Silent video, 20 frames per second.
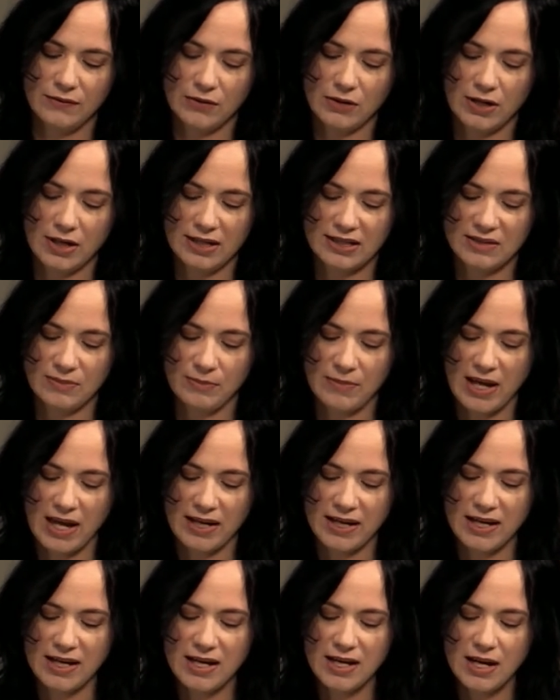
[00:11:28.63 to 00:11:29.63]
For as
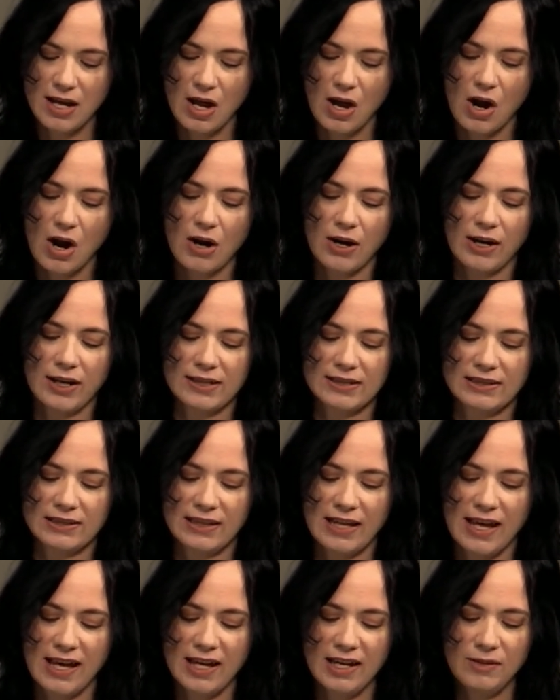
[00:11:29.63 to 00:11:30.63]
many are as
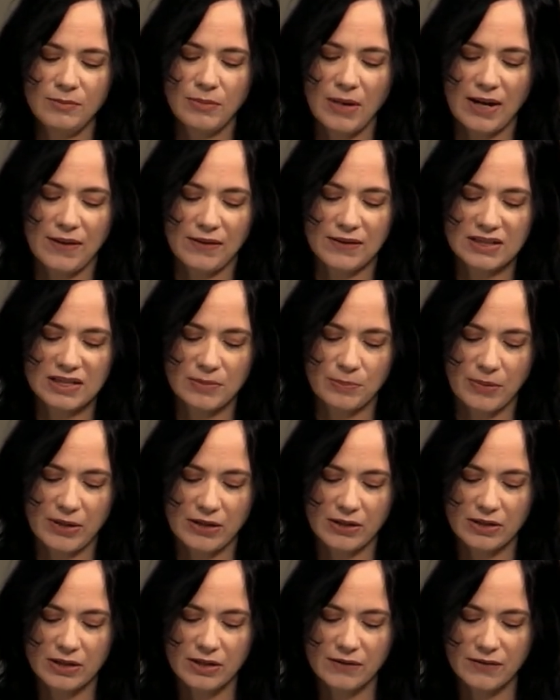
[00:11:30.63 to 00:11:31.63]
led by the
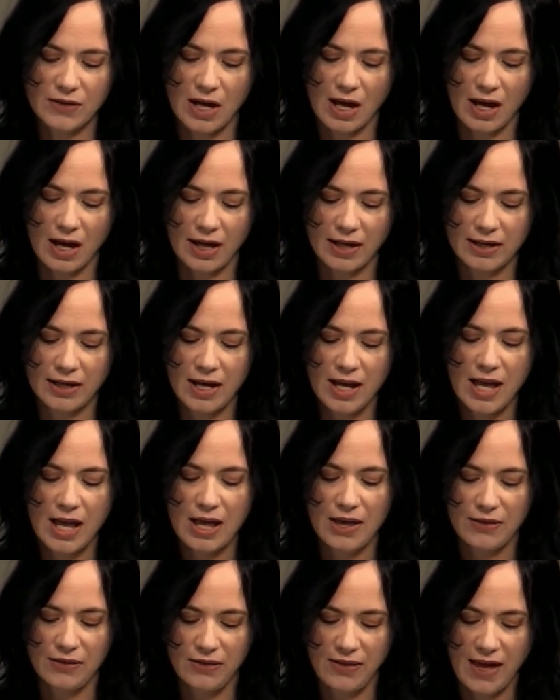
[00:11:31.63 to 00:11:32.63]
Spirit of God,
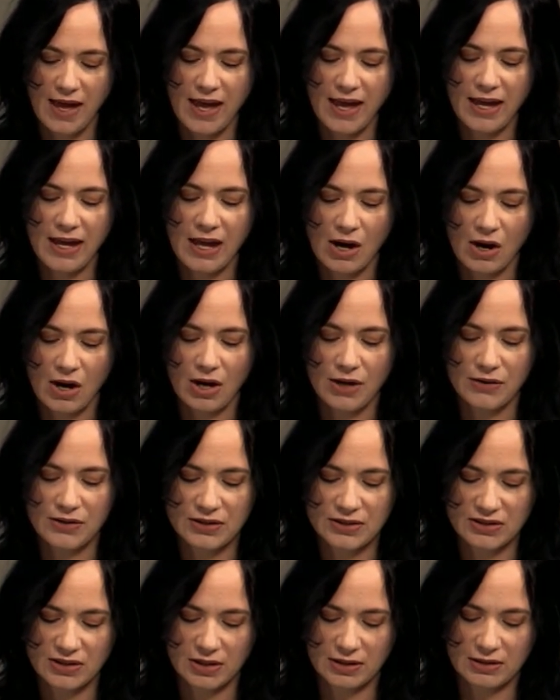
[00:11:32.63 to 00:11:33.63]
they are
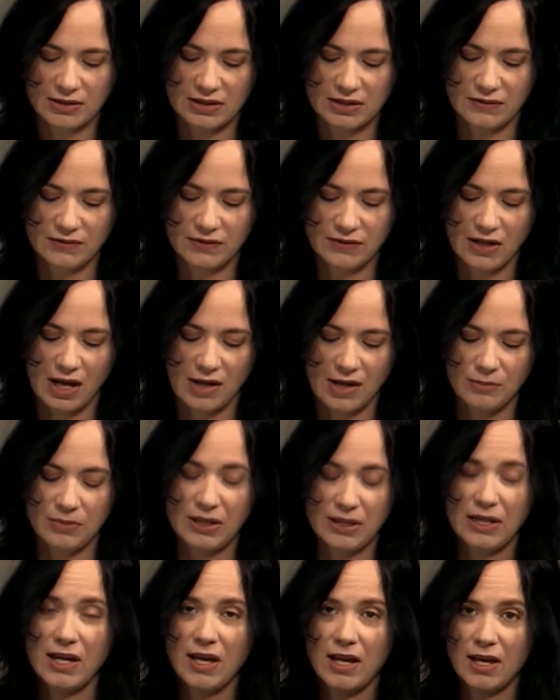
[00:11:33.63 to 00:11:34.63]
the sons of God,
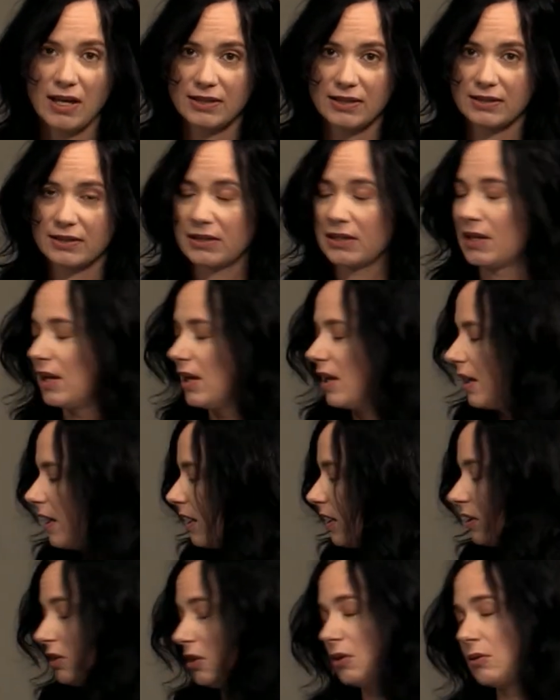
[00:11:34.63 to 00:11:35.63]
because
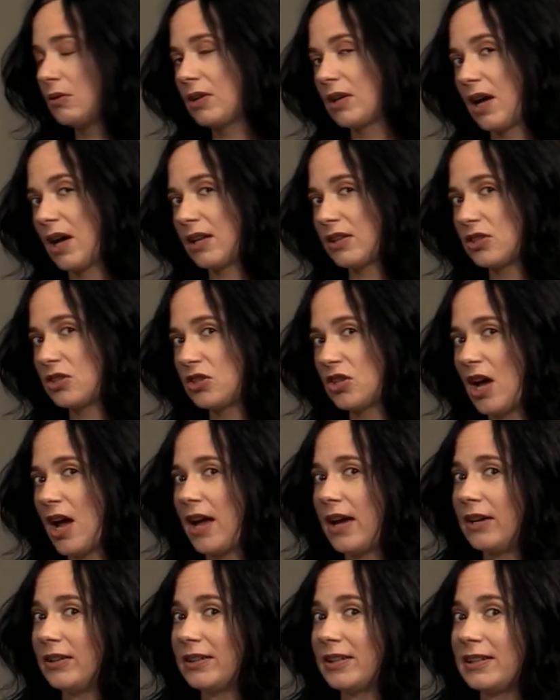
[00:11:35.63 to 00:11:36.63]
you are God's
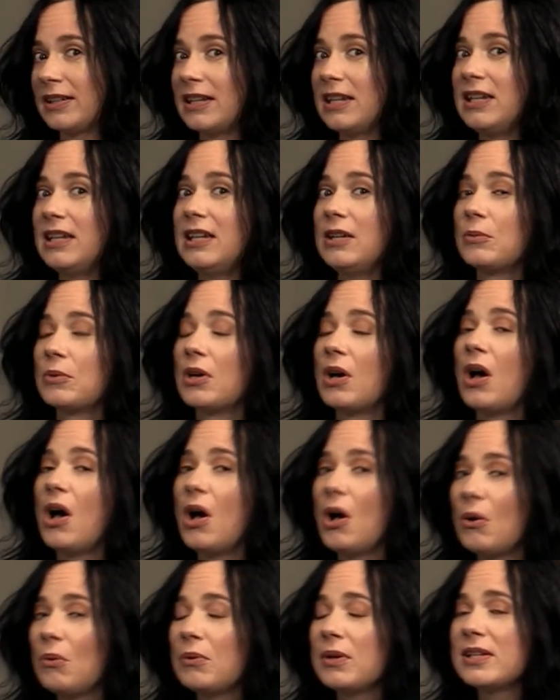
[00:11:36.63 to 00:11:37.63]
child and He will
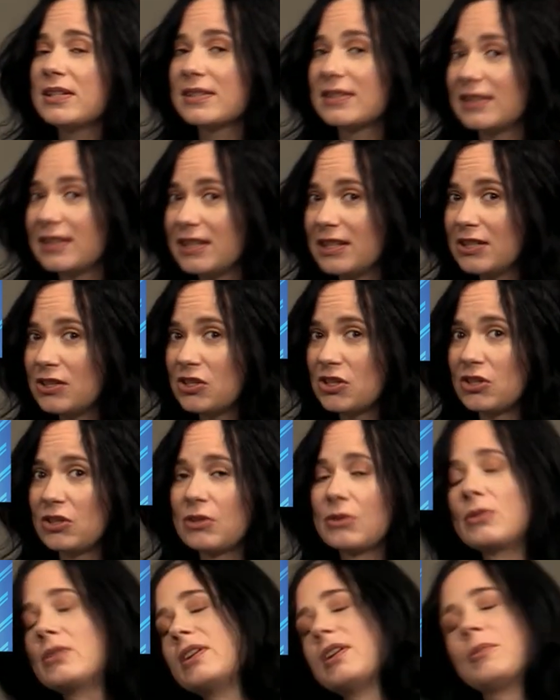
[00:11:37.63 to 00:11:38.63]
always lead you